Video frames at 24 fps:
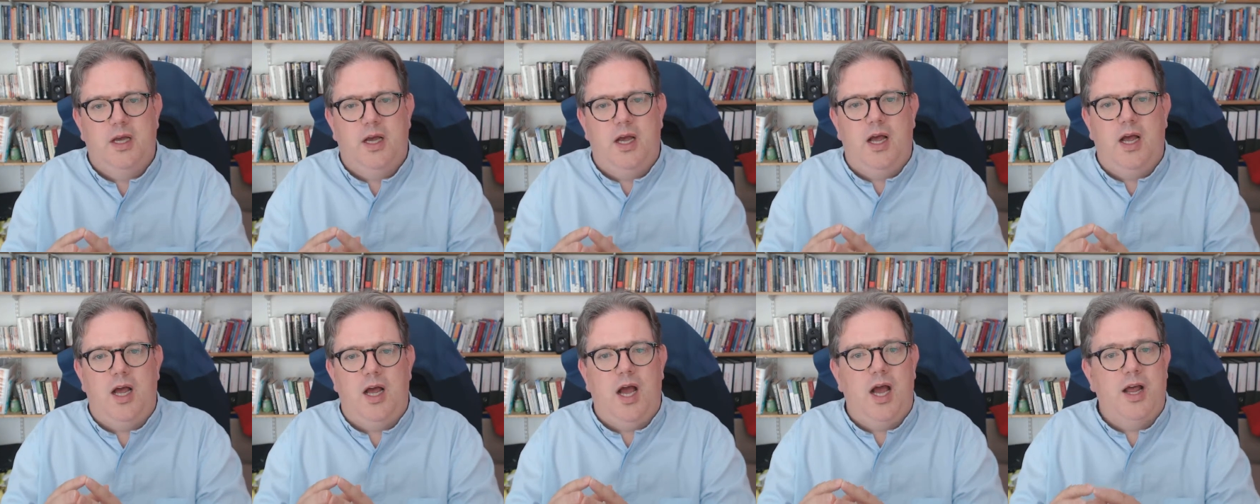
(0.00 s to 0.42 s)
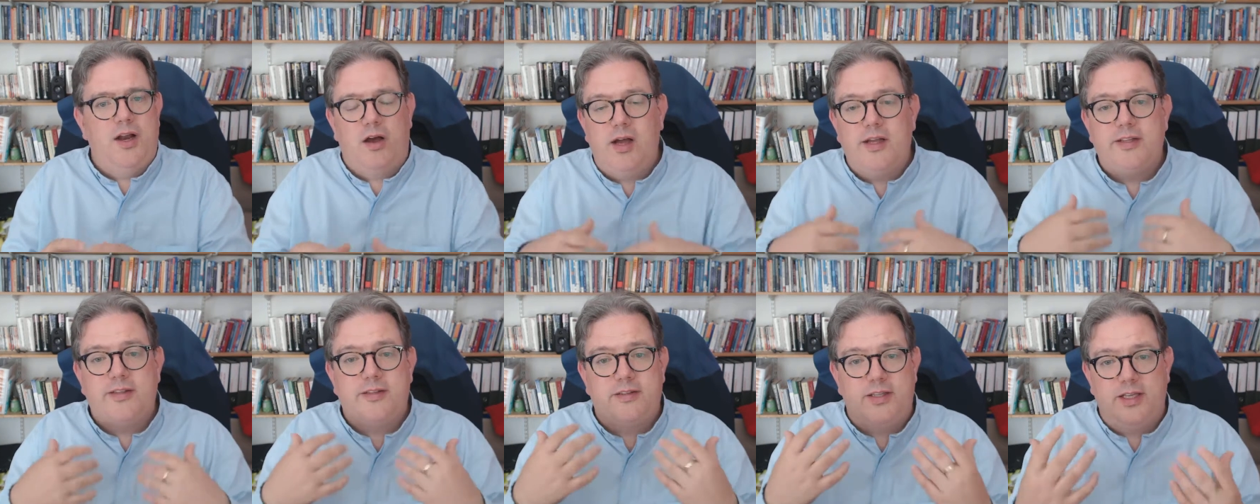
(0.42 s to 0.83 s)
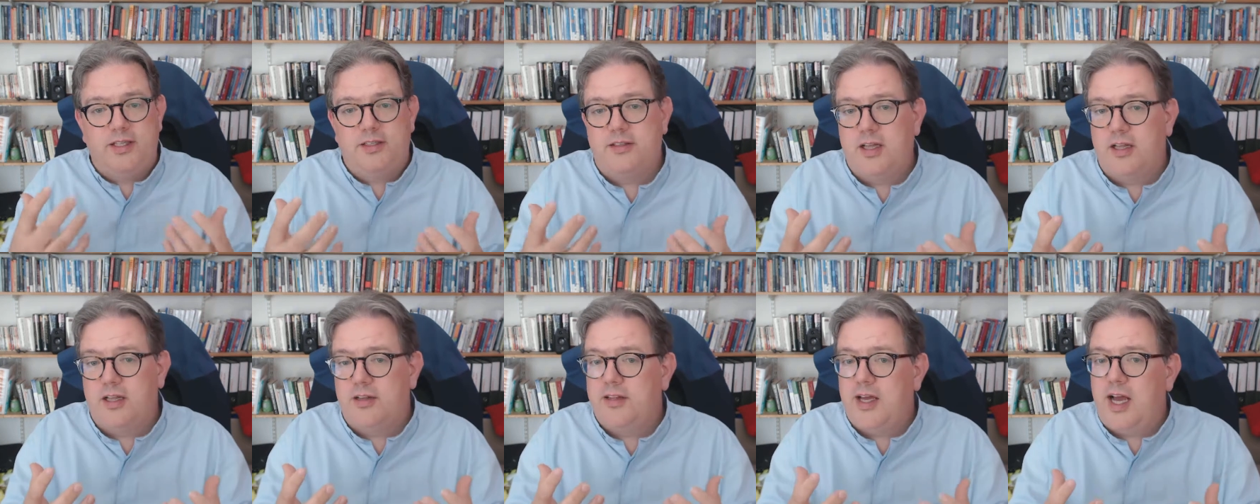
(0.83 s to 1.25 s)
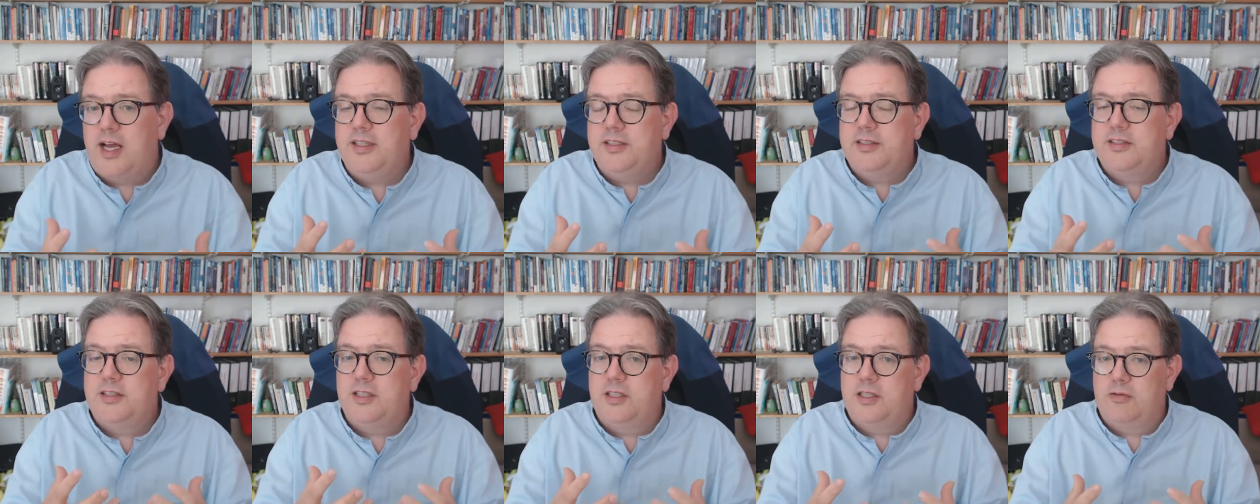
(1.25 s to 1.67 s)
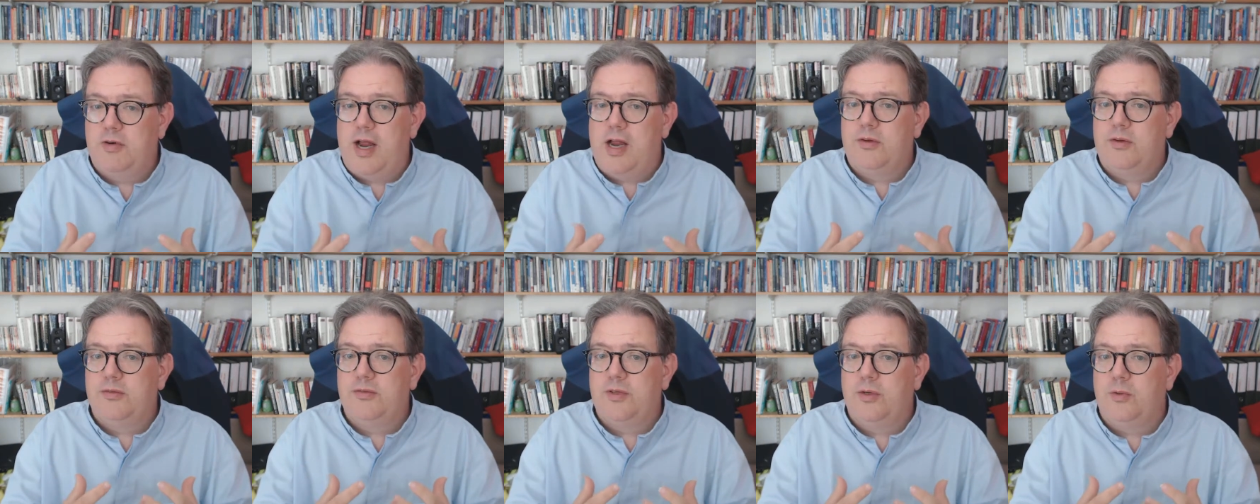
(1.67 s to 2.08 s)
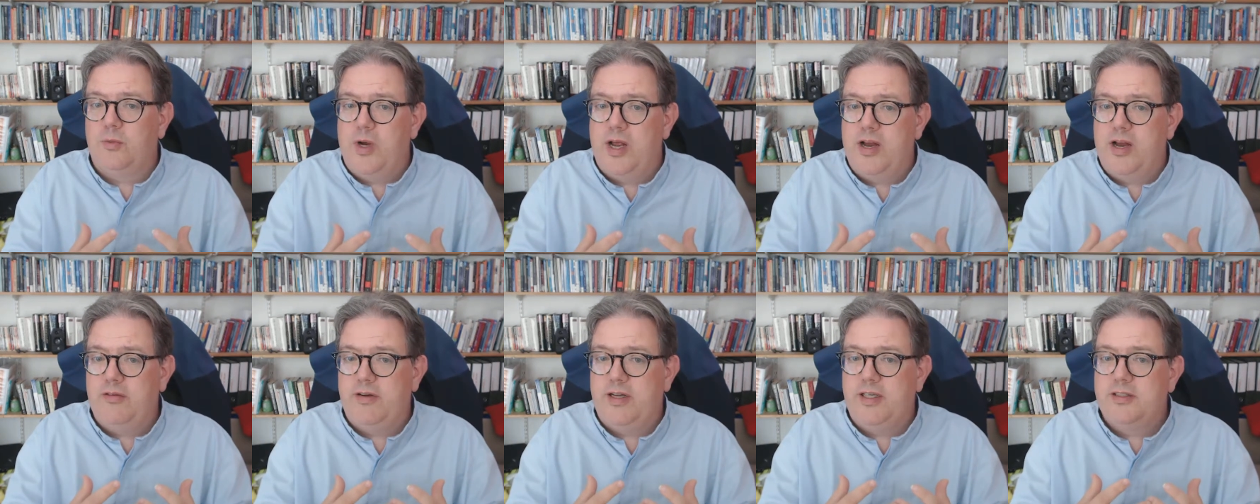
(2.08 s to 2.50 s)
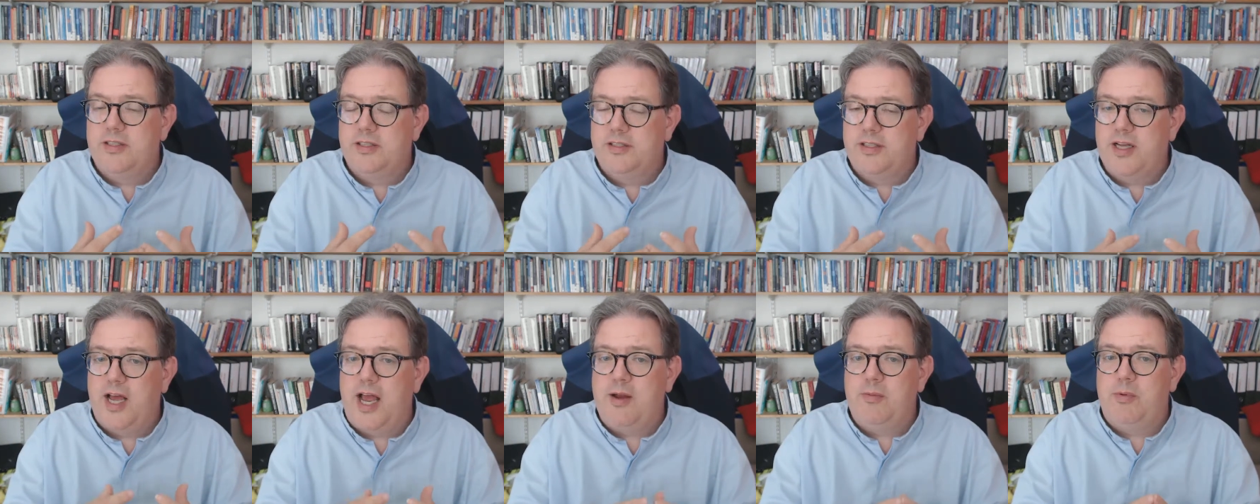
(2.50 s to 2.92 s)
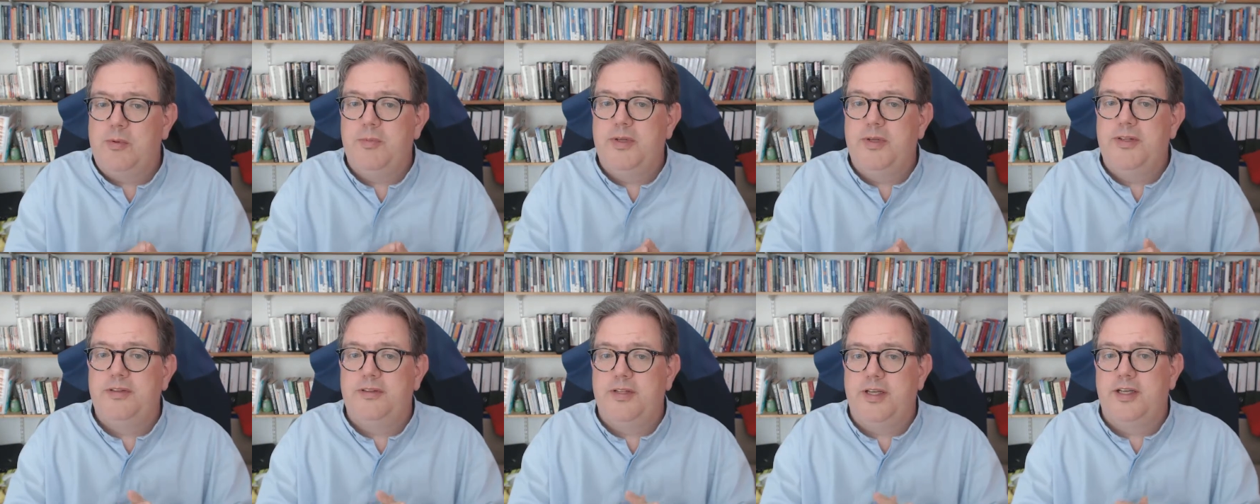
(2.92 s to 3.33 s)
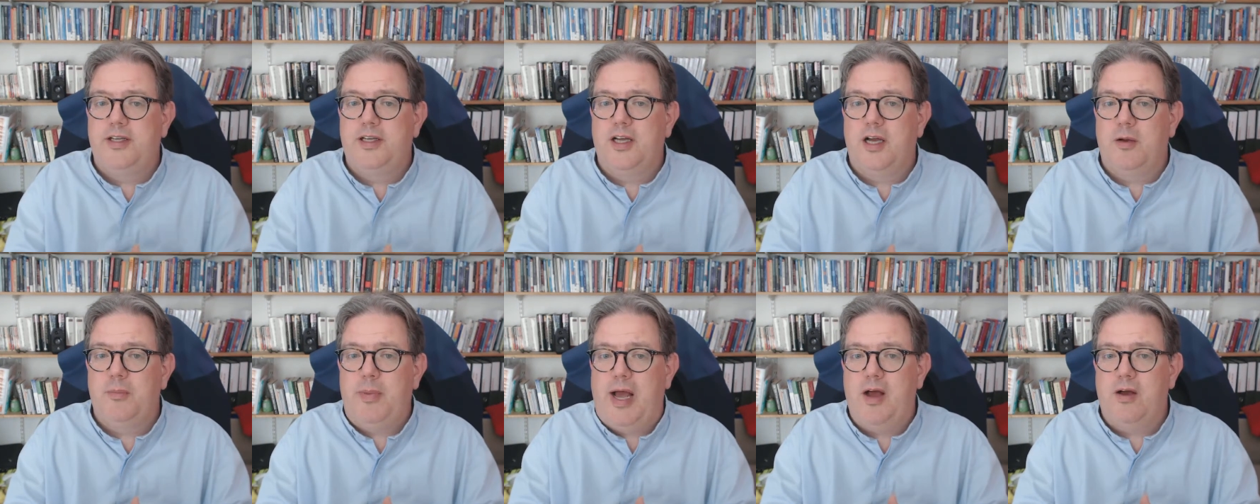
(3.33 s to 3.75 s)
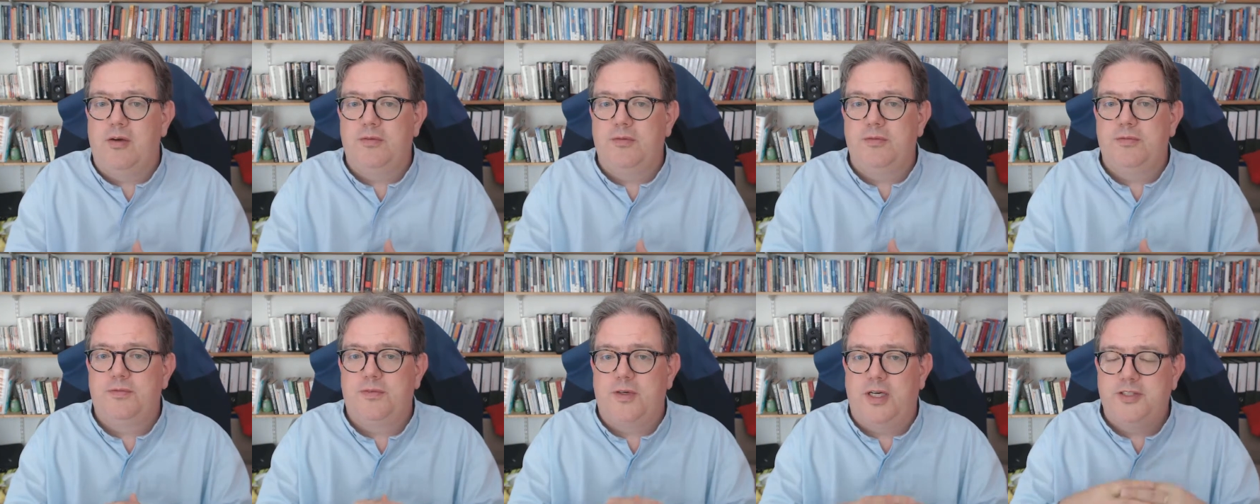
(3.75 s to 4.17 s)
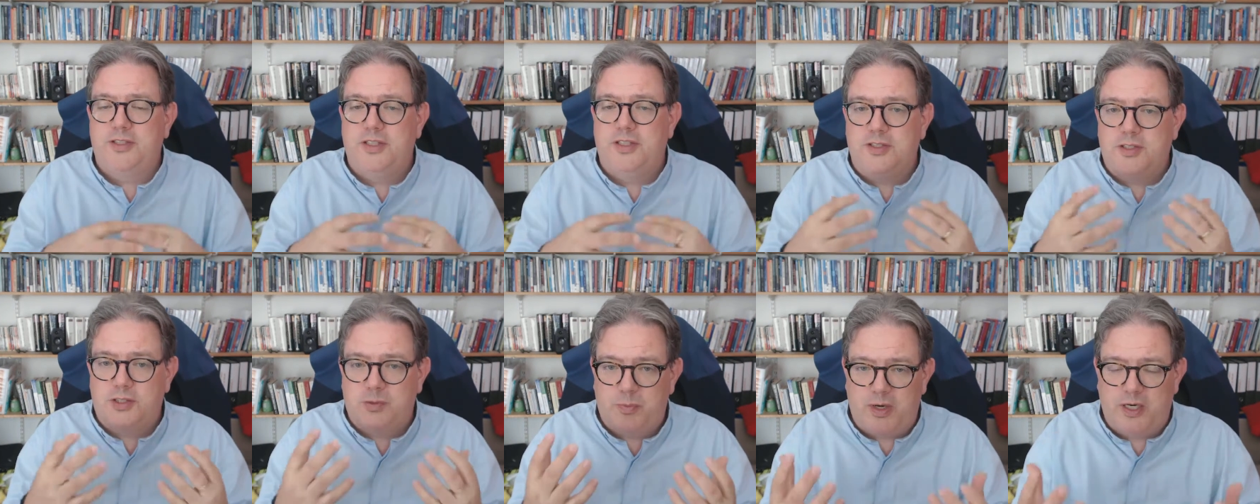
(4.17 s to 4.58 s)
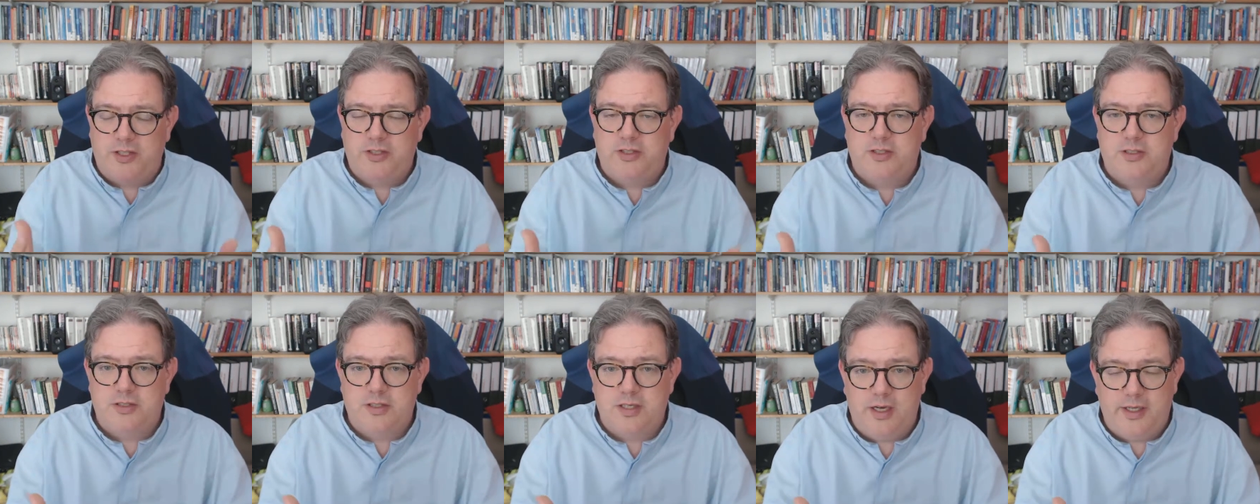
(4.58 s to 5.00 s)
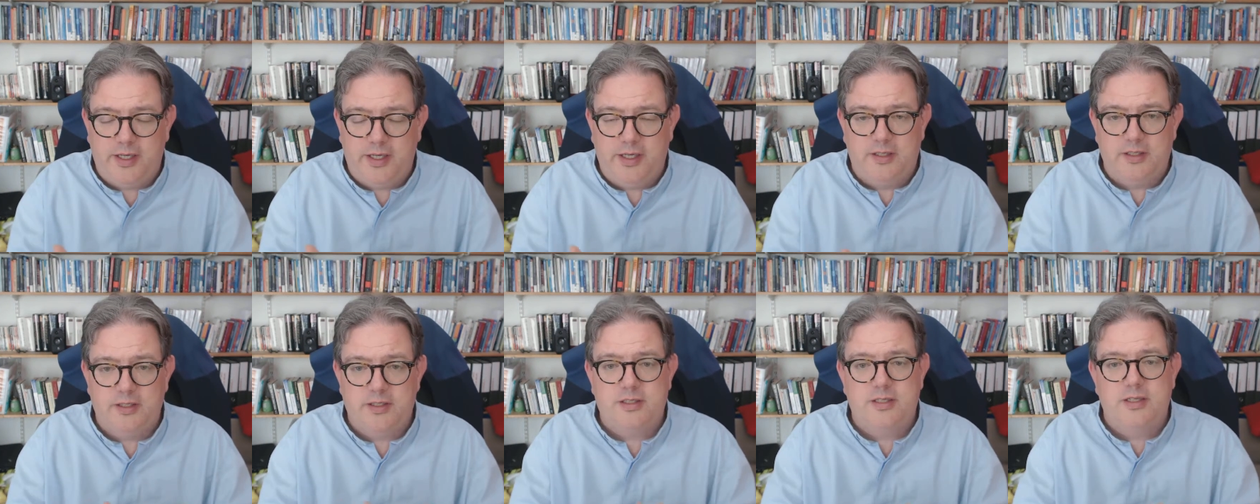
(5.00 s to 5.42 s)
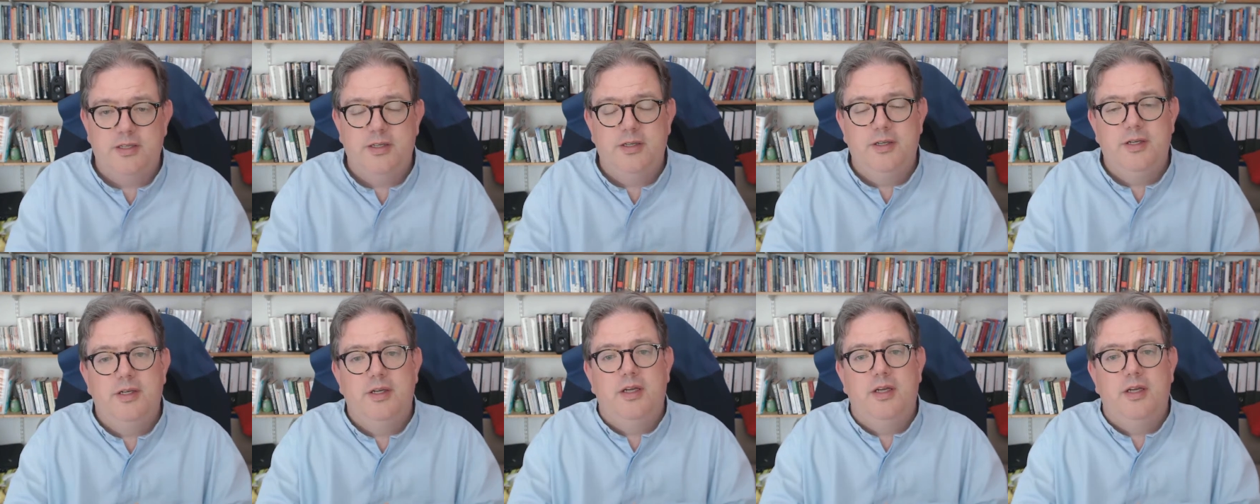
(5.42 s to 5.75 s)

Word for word: Uh, and I think that that is the ground that we're in today when we think about fresh expressions leaders,